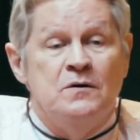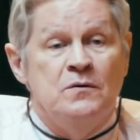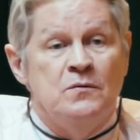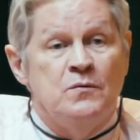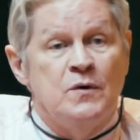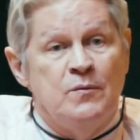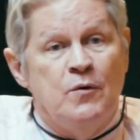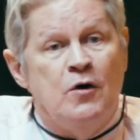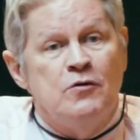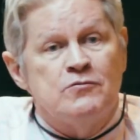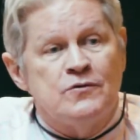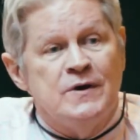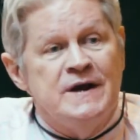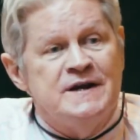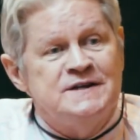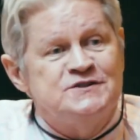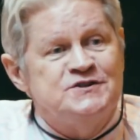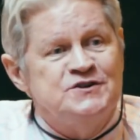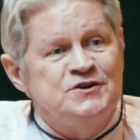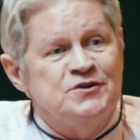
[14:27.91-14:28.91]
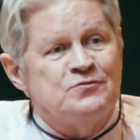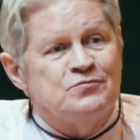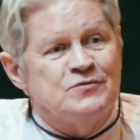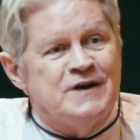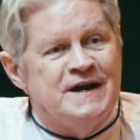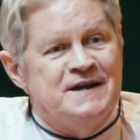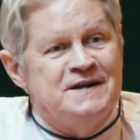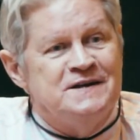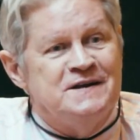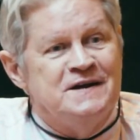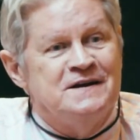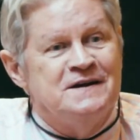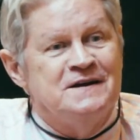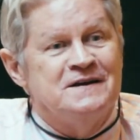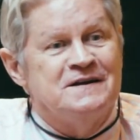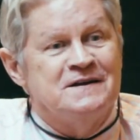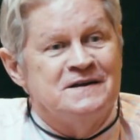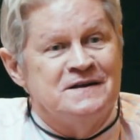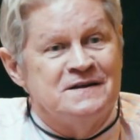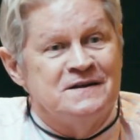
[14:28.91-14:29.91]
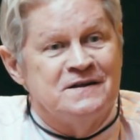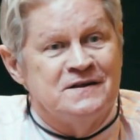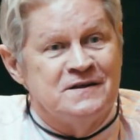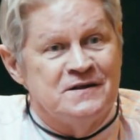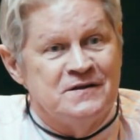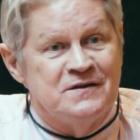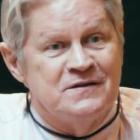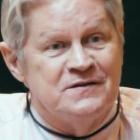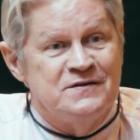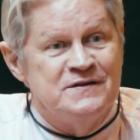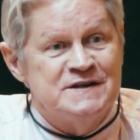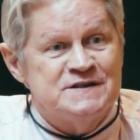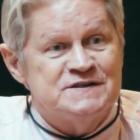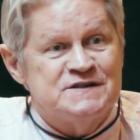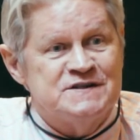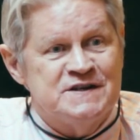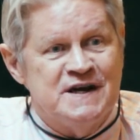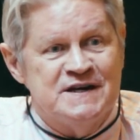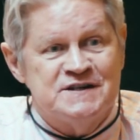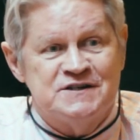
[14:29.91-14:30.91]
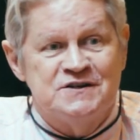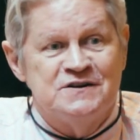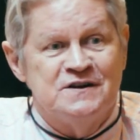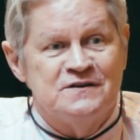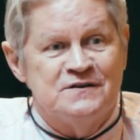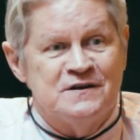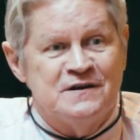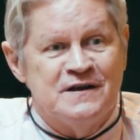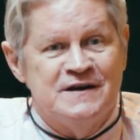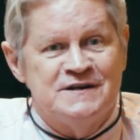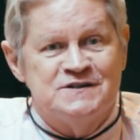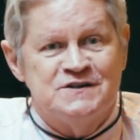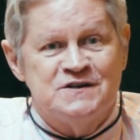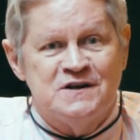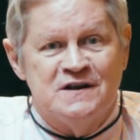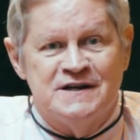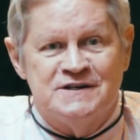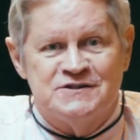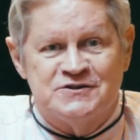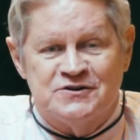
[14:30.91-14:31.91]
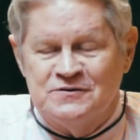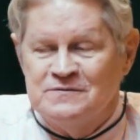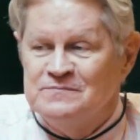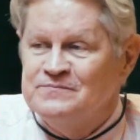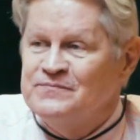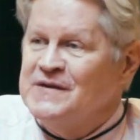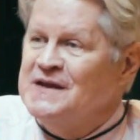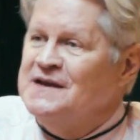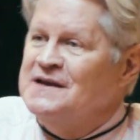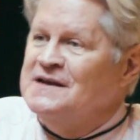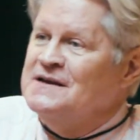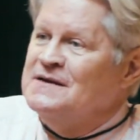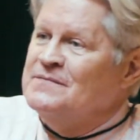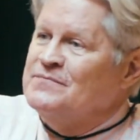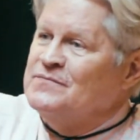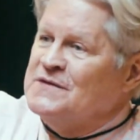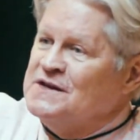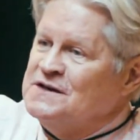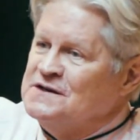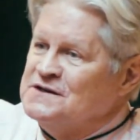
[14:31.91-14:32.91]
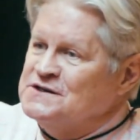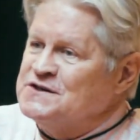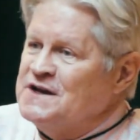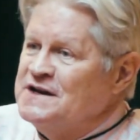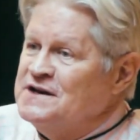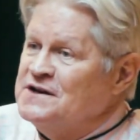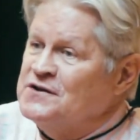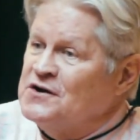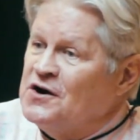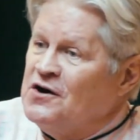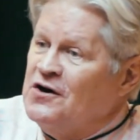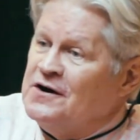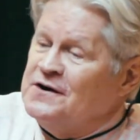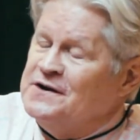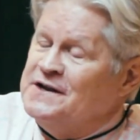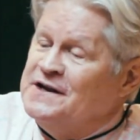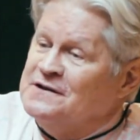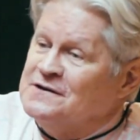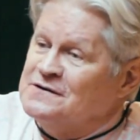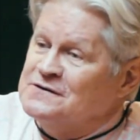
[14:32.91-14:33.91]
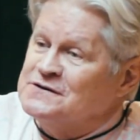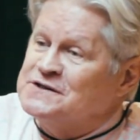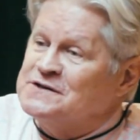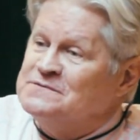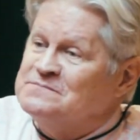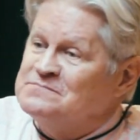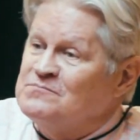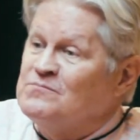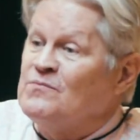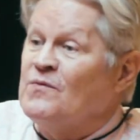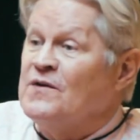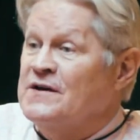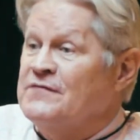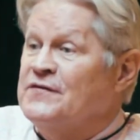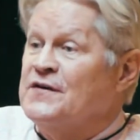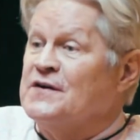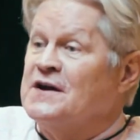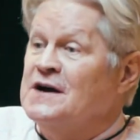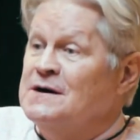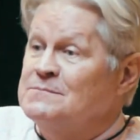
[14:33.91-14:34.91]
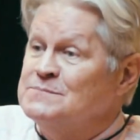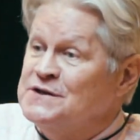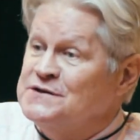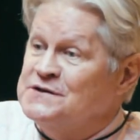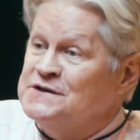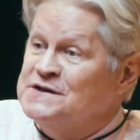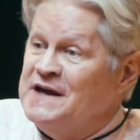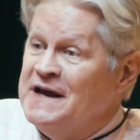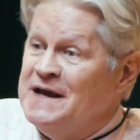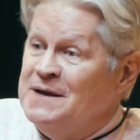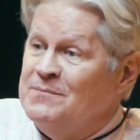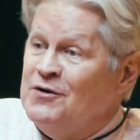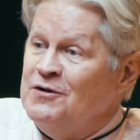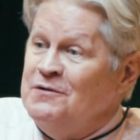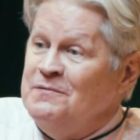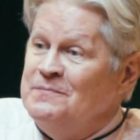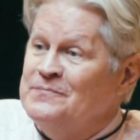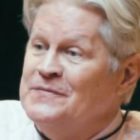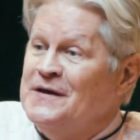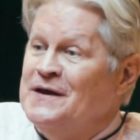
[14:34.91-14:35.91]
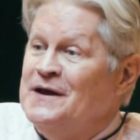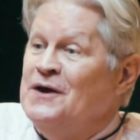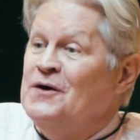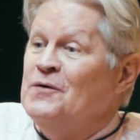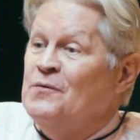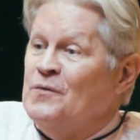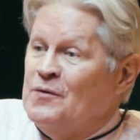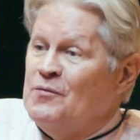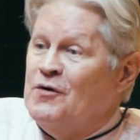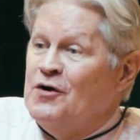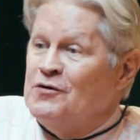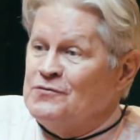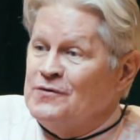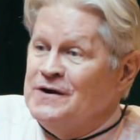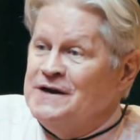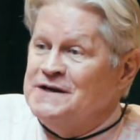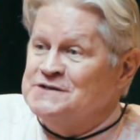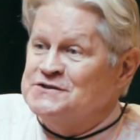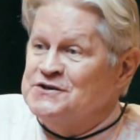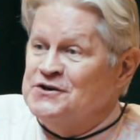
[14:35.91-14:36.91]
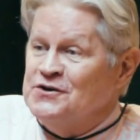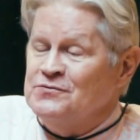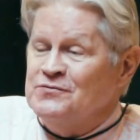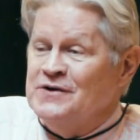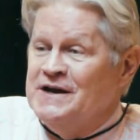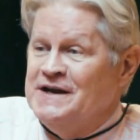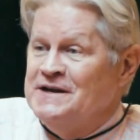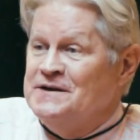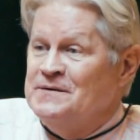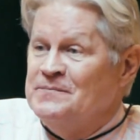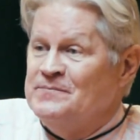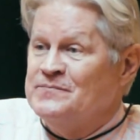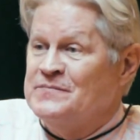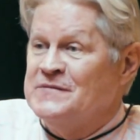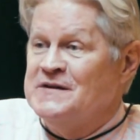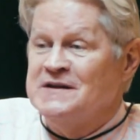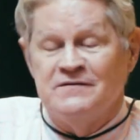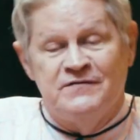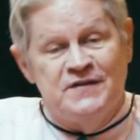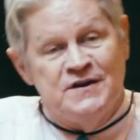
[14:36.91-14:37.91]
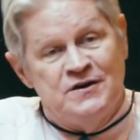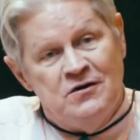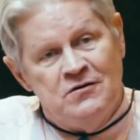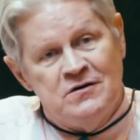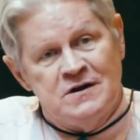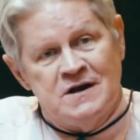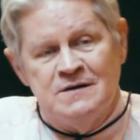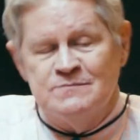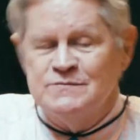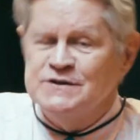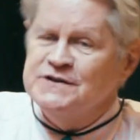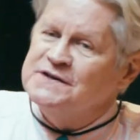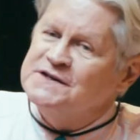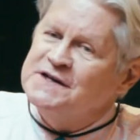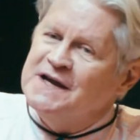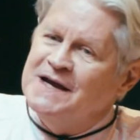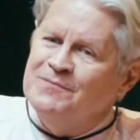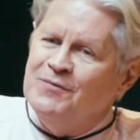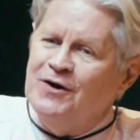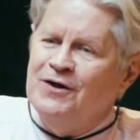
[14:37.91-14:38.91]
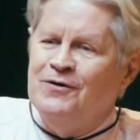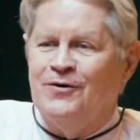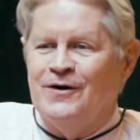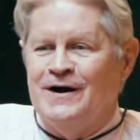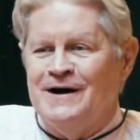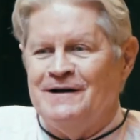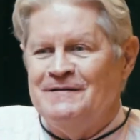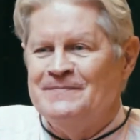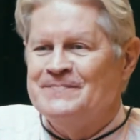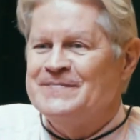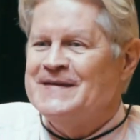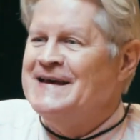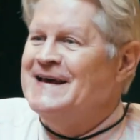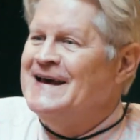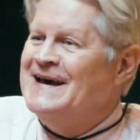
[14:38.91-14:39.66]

we won't raise your rate this session of the legislature. You say to the car dealers, if you come to the table, we won't raise your rate. If you don't come to the table, well,